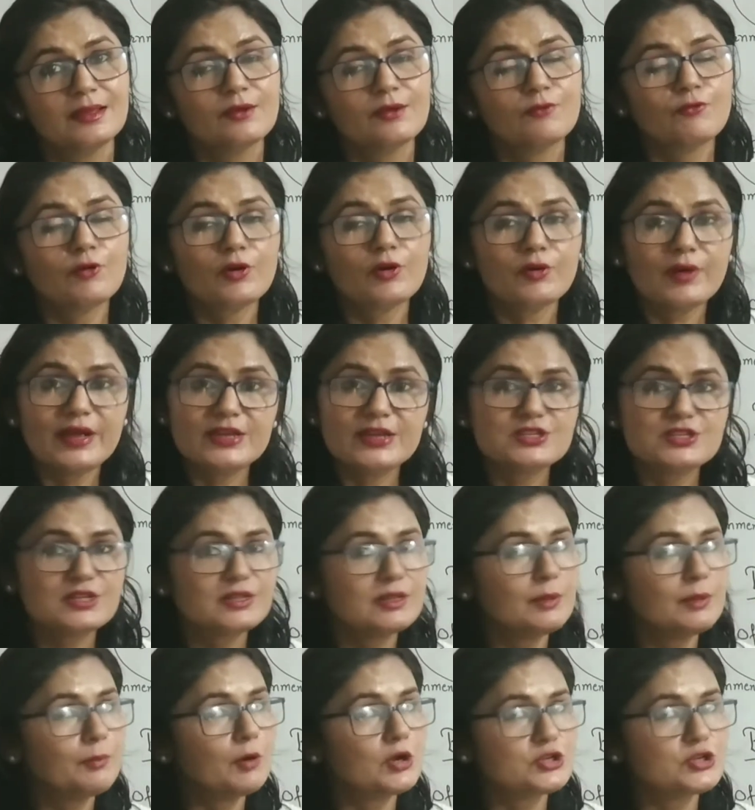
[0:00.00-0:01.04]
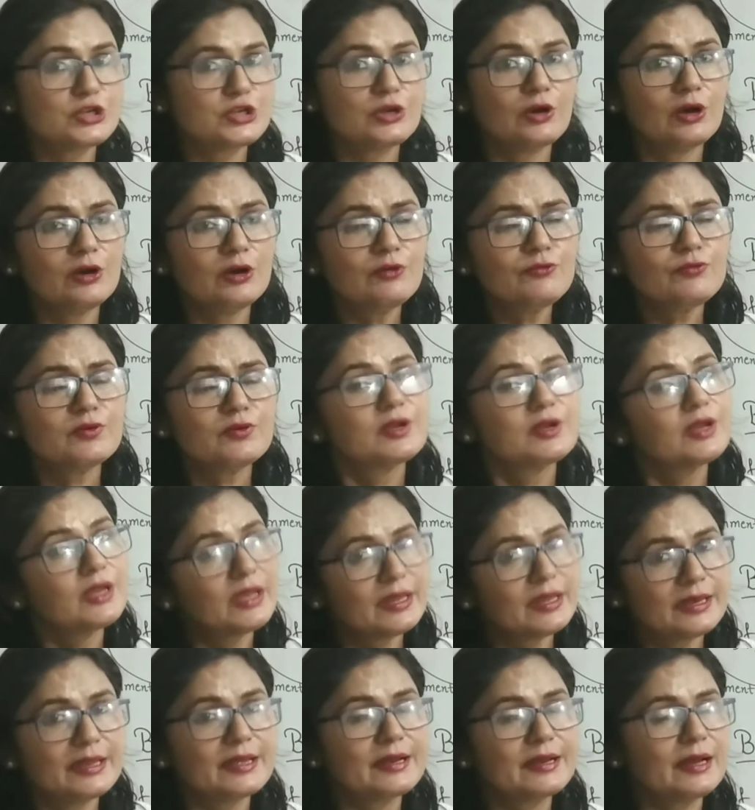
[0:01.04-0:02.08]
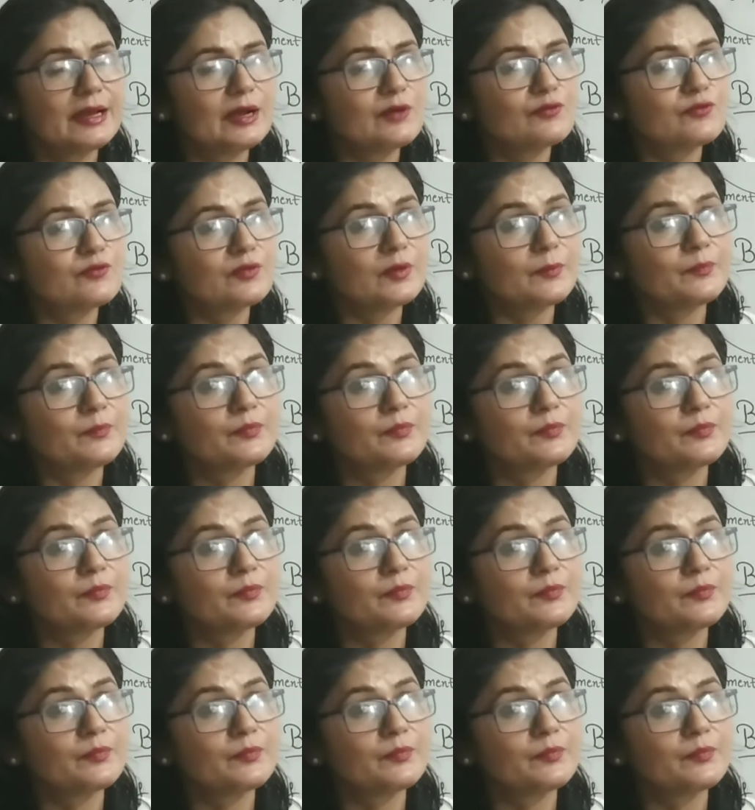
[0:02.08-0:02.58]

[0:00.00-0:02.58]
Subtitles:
for writing the body of any graph.